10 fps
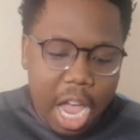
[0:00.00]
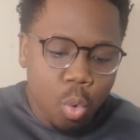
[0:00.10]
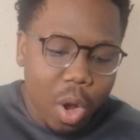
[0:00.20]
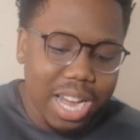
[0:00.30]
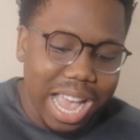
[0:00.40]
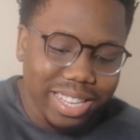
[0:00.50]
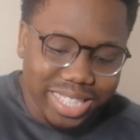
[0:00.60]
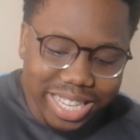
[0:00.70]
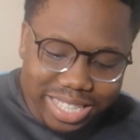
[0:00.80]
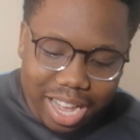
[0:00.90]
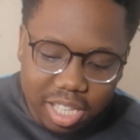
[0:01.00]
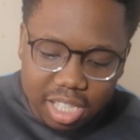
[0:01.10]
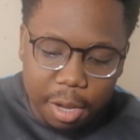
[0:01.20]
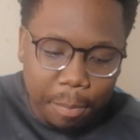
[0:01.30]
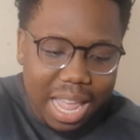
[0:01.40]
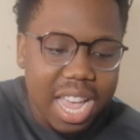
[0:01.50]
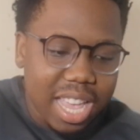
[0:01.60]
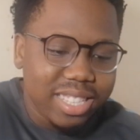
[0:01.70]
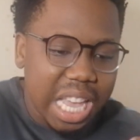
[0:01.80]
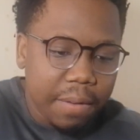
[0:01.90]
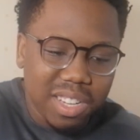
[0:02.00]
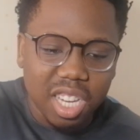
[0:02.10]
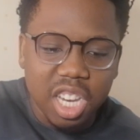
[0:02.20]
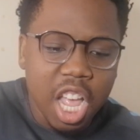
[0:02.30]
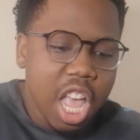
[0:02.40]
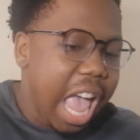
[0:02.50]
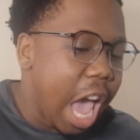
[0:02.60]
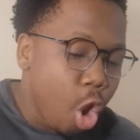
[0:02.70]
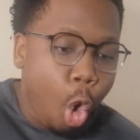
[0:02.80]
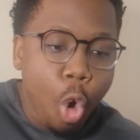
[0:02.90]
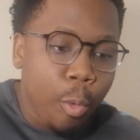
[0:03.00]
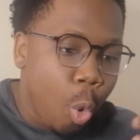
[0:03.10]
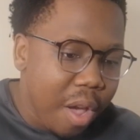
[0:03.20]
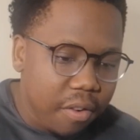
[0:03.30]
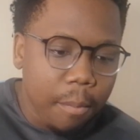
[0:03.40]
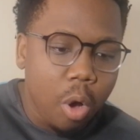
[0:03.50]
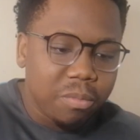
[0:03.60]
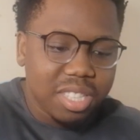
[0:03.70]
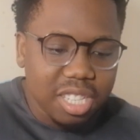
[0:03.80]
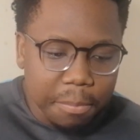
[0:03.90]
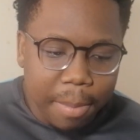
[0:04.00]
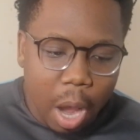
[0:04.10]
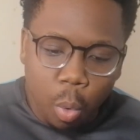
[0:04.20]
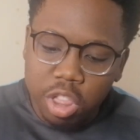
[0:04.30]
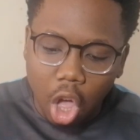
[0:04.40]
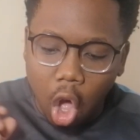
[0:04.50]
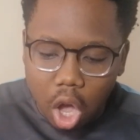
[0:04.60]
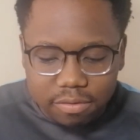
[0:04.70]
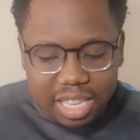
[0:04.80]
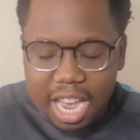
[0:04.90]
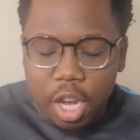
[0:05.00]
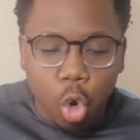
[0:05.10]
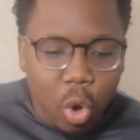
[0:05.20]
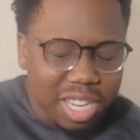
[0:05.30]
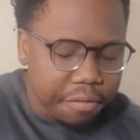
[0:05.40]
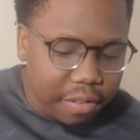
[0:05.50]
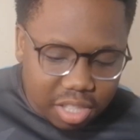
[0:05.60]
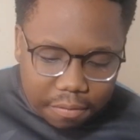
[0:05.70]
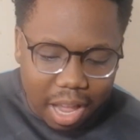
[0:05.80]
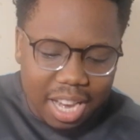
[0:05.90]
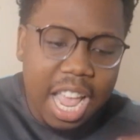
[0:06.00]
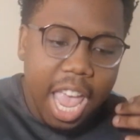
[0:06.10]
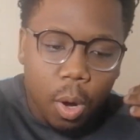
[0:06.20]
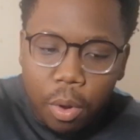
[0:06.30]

And when I see Chelsea playing against Everton at home, away from home, sitting back with Tarkowski and a great defensive line,